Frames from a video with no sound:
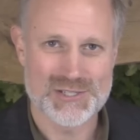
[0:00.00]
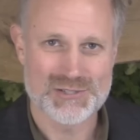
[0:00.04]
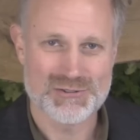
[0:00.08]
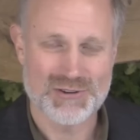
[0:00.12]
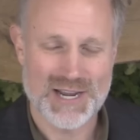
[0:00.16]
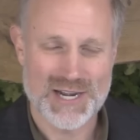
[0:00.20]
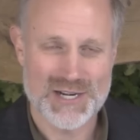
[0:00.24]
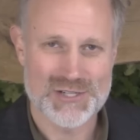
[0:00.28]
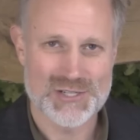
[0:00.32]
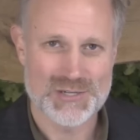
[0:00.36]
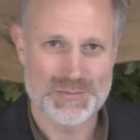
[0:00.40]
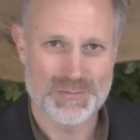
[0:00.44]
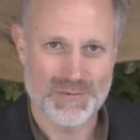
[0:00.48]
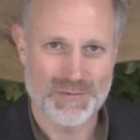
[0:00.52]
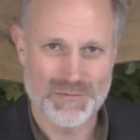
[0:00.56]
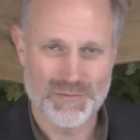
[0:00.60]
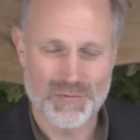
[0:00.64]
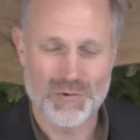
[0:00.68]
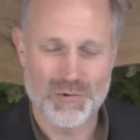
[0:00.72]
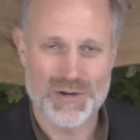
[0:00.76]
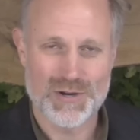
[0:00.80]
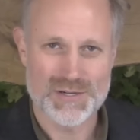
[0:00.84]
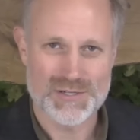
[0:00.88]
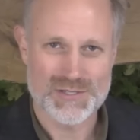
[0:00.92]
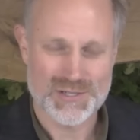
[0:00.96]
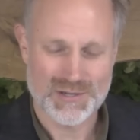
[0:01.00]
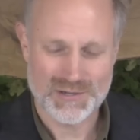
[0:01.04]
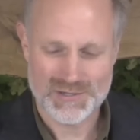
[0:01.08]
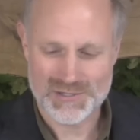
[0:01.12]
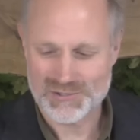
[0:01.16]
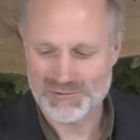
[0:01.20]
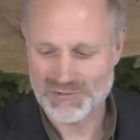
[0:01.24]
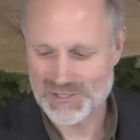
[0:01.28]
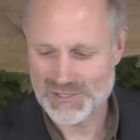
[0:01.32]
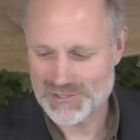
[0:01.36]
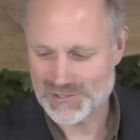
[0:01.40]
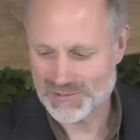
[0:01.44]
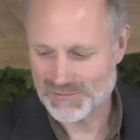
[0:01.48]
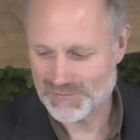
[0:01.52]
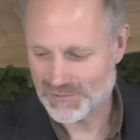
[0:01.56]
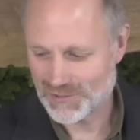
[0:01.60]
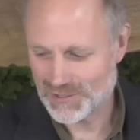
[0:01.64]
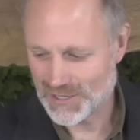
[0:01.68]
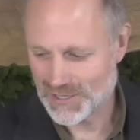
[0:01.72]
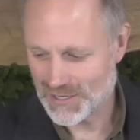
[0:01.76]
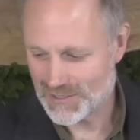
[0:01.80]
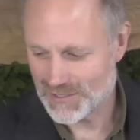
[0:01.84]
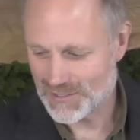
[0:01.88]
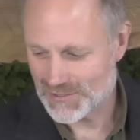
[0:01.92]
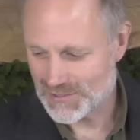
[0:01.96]
strategy before you start stretching for
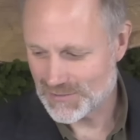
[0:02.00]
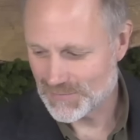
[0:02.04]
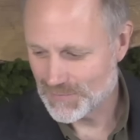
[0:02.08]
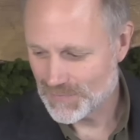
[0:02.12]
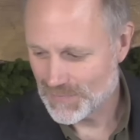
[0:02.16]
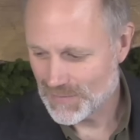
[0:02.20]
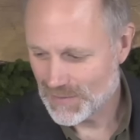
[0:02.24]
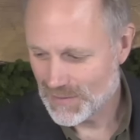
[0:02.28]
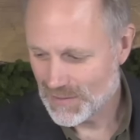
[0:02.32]
gains.